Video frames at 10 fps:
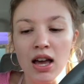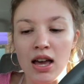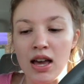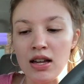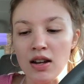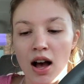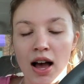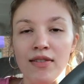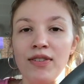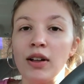and
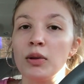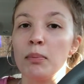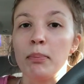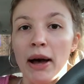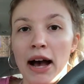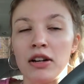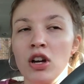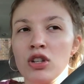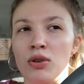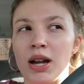I felt bad.
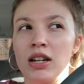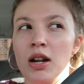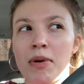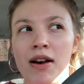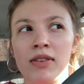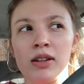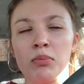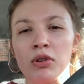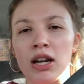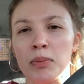So I ended up having to
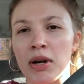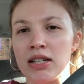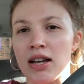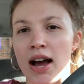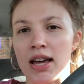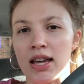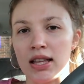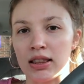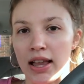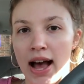break my
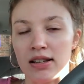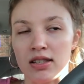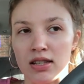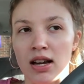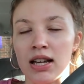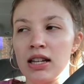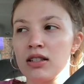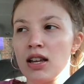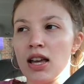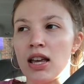diet last
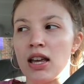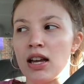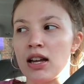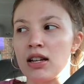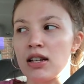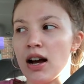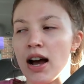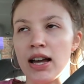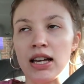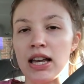night, and
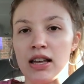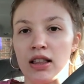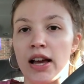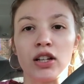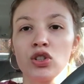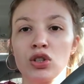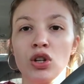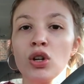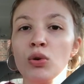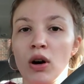I ate like
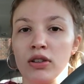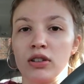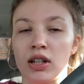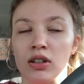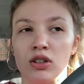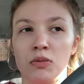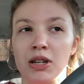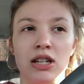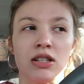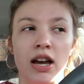2 other dinners
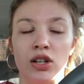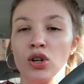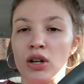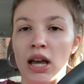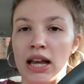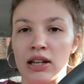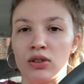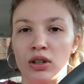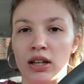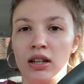because I couldn't
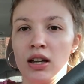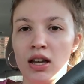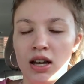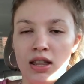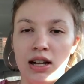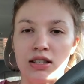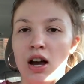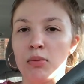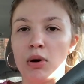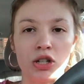handle it. And that's
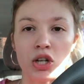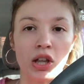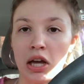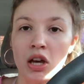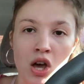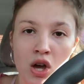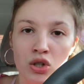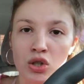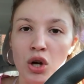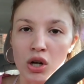how much it like
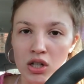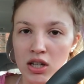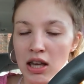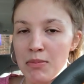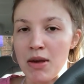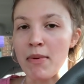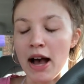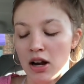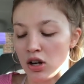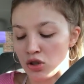took to get me
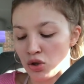back on